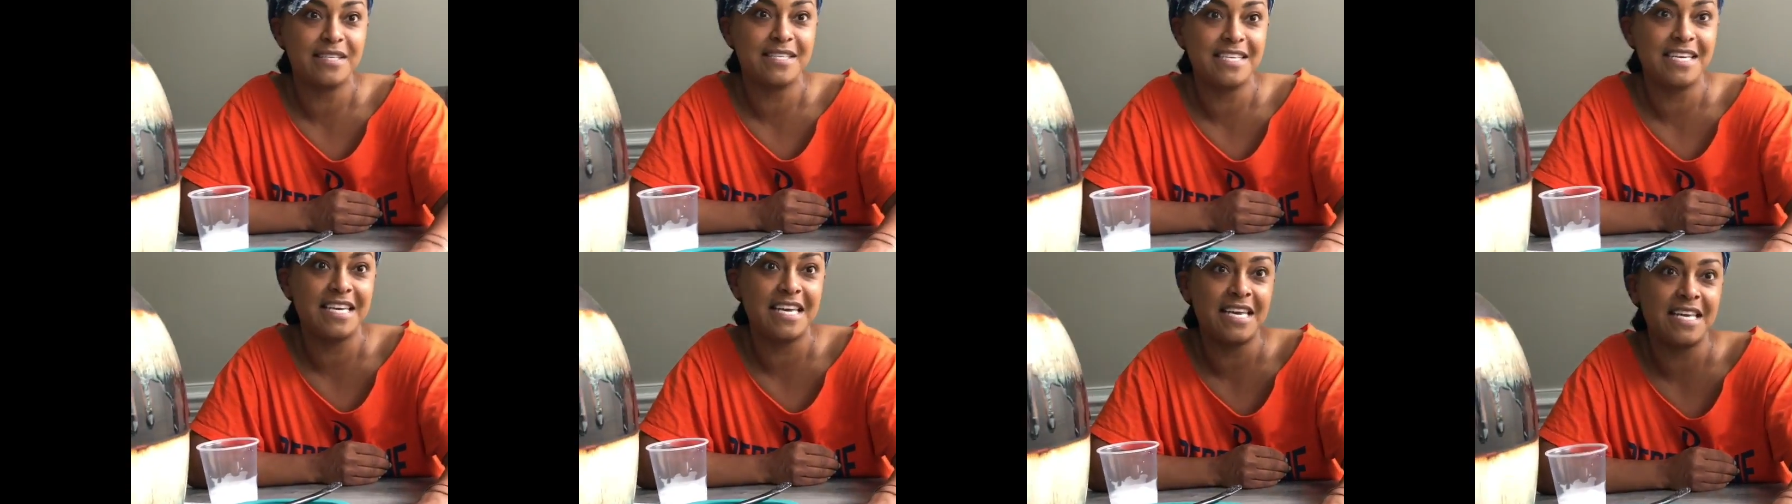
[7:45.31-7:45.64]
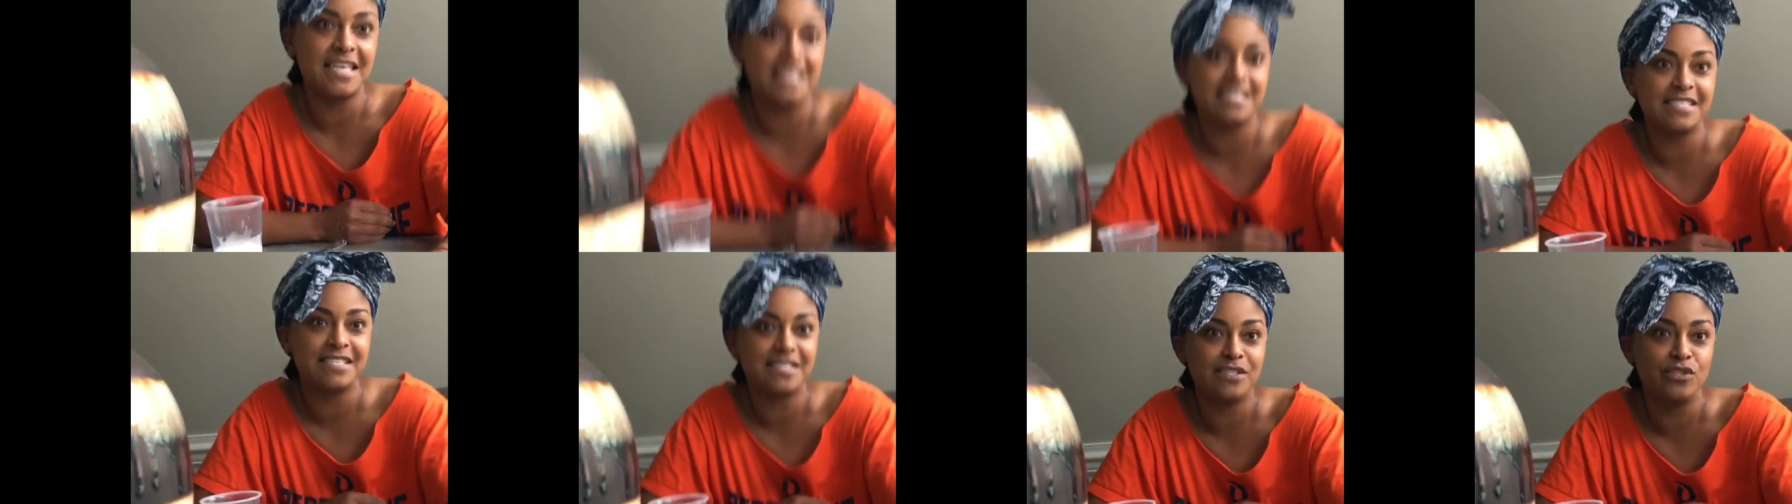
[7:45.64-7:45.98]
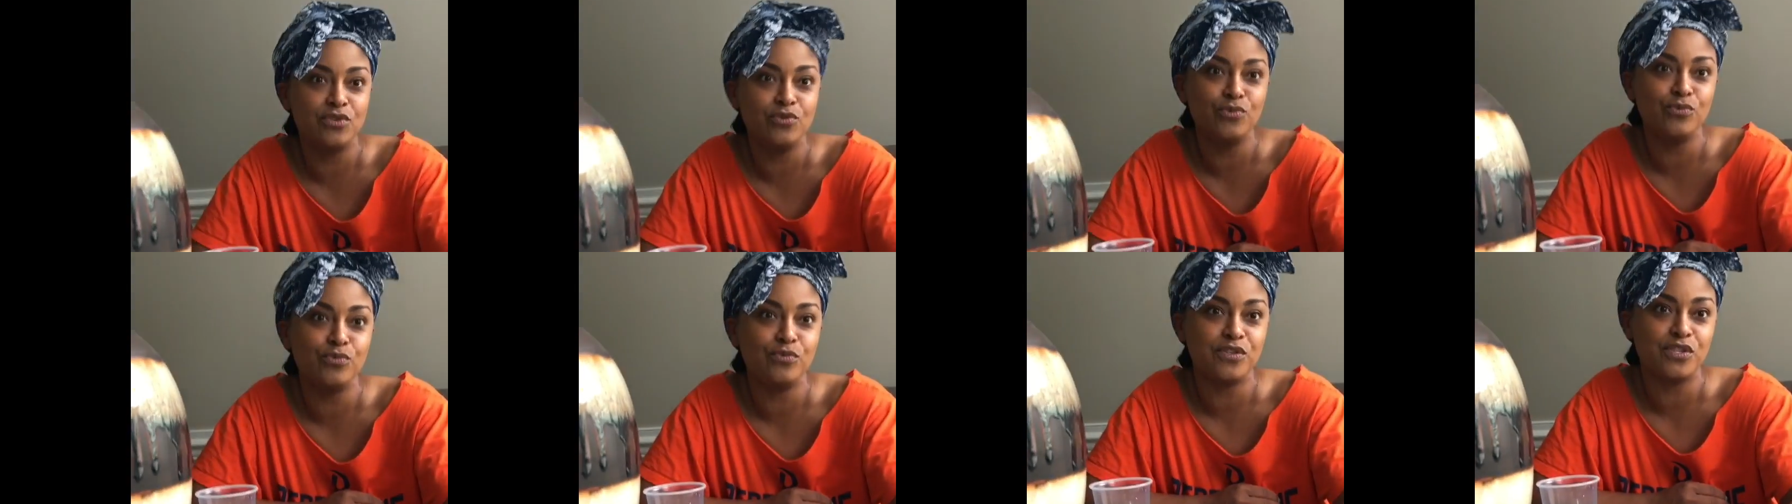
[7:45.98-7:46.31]
to get his
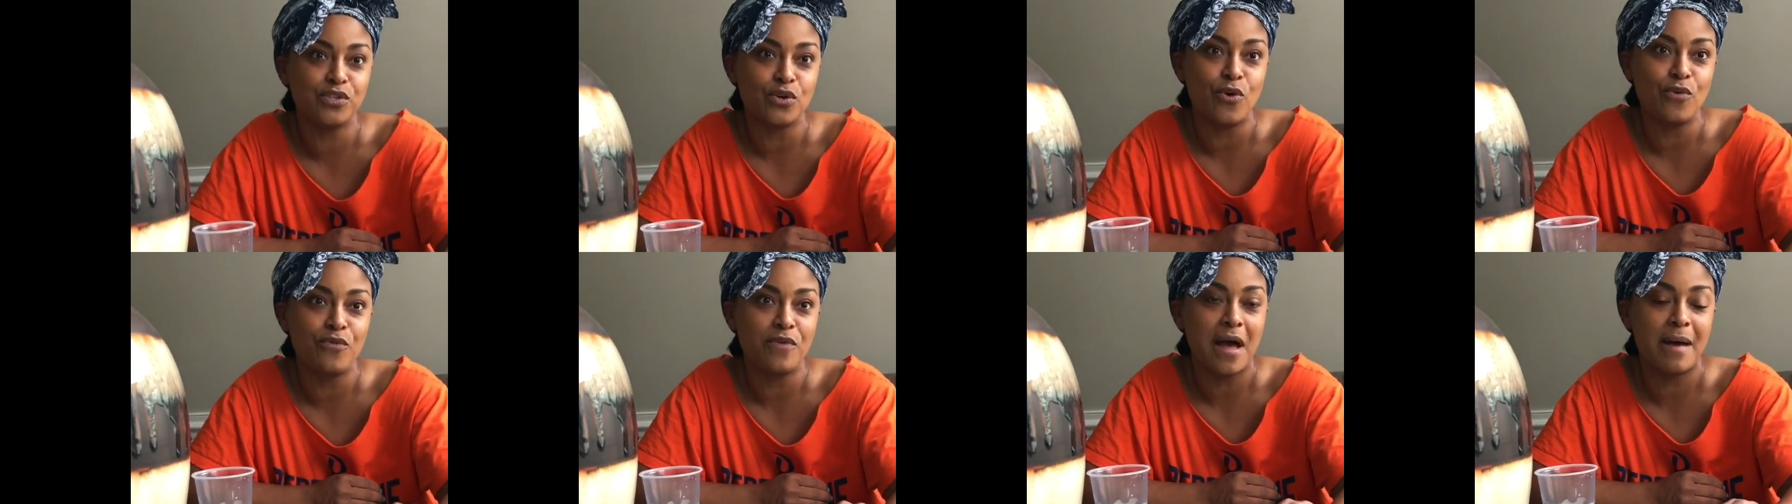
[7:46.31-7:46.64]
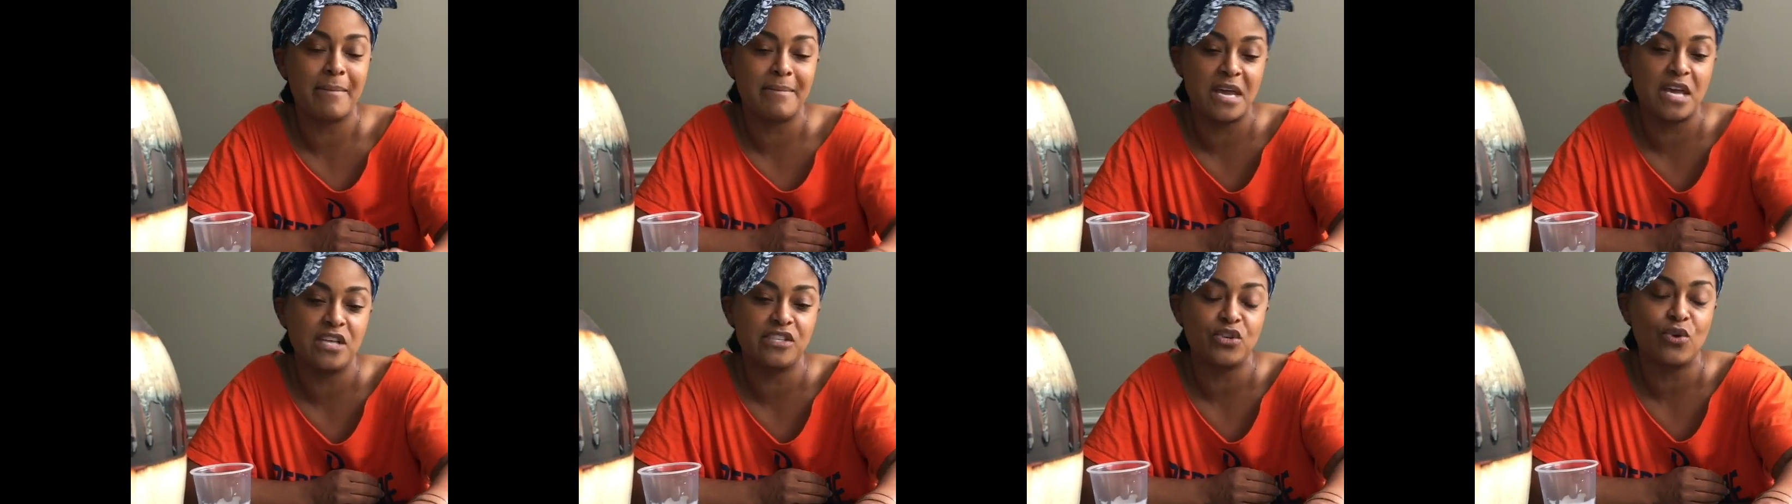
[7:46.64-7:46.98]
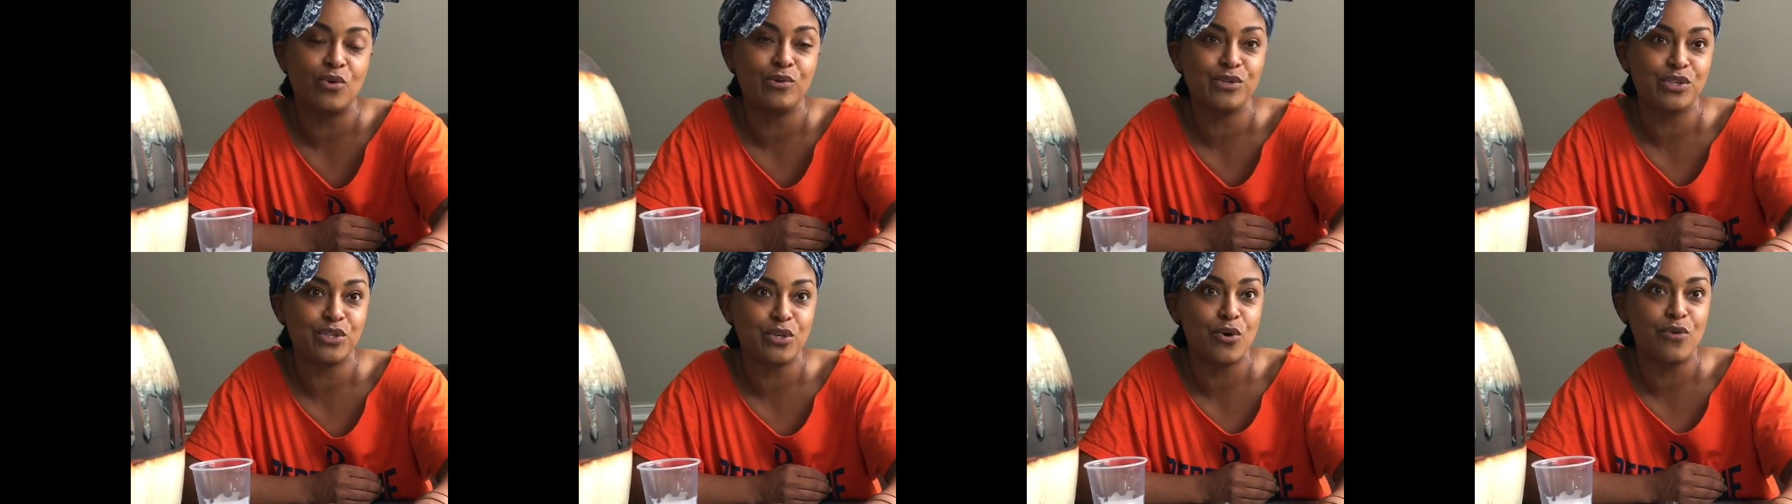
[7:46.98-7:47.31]
new his
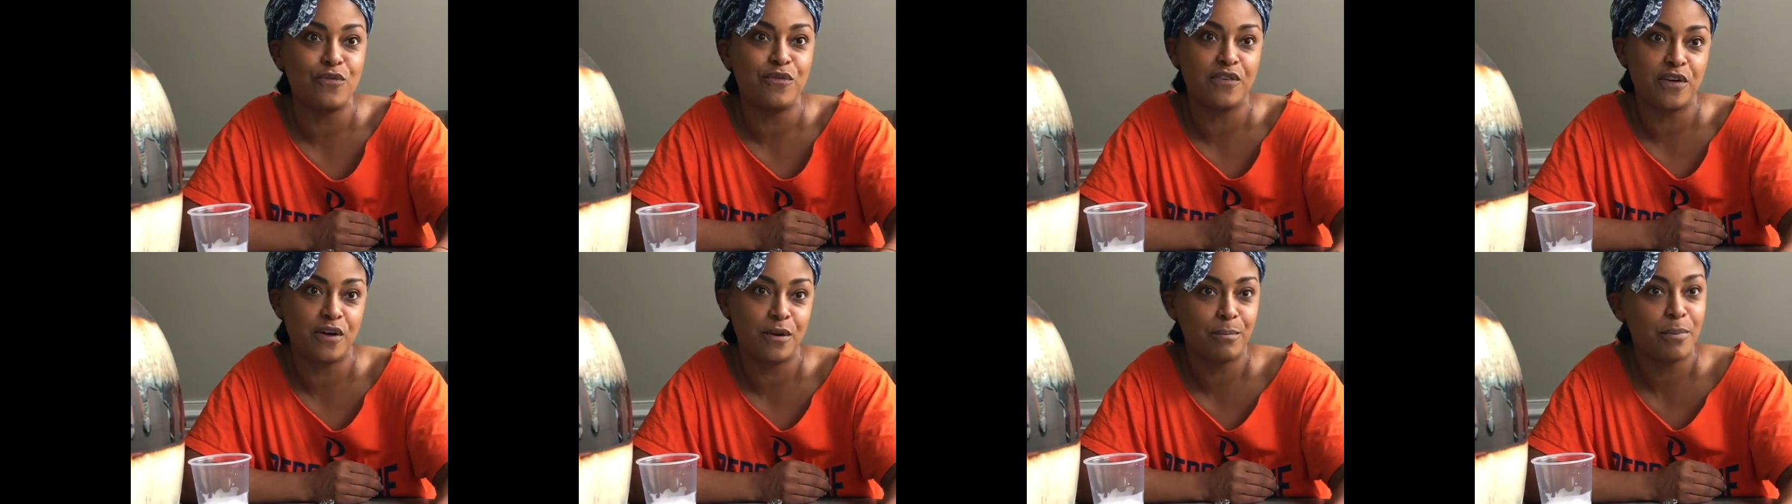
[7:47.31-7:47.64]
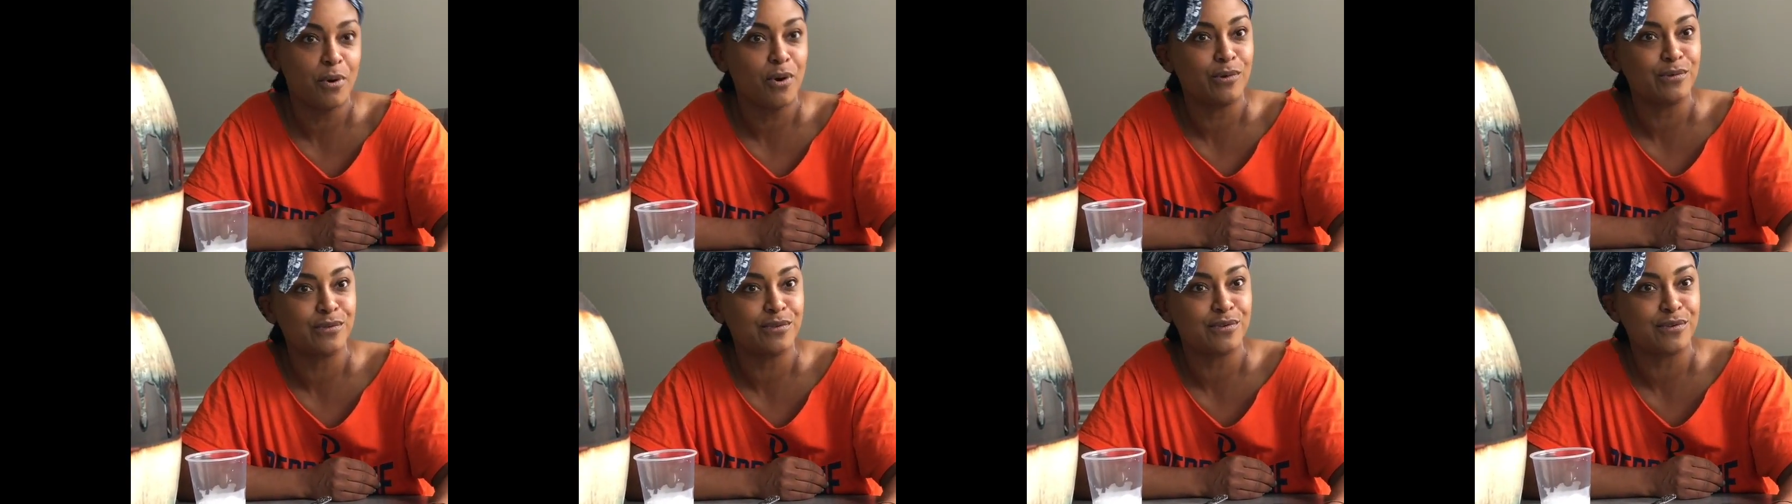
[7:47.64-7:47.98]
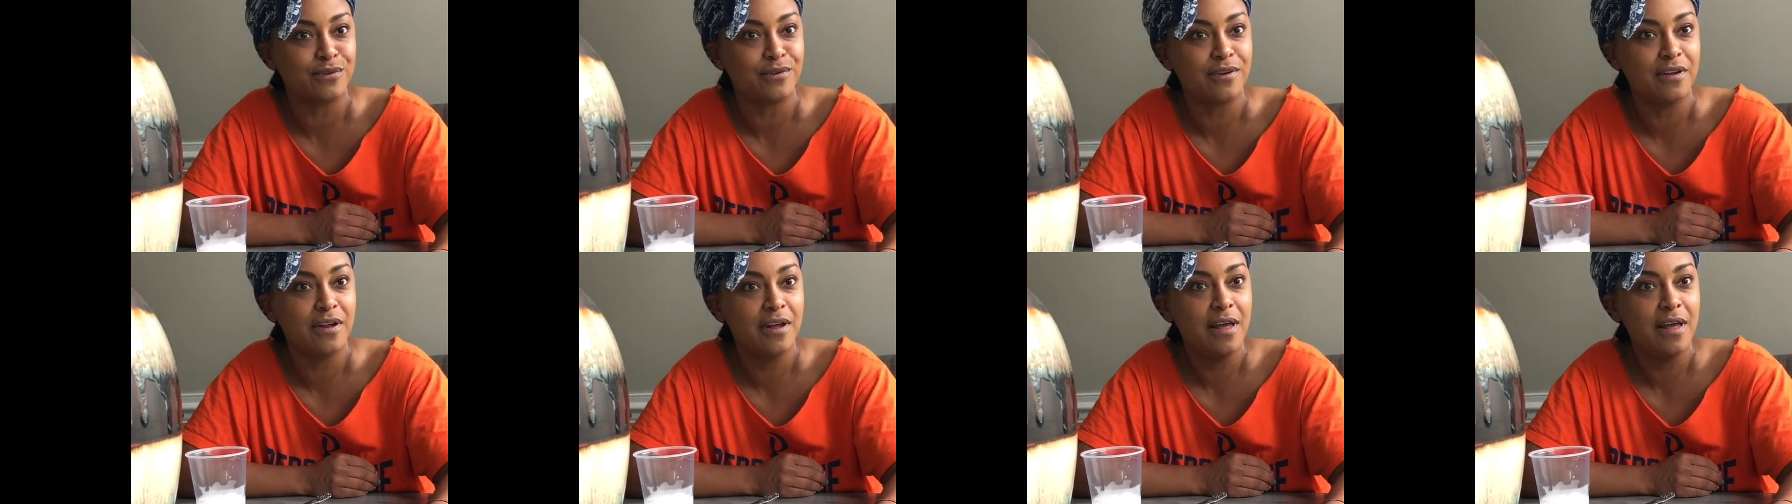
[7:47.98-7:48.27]
old sofa upholstered.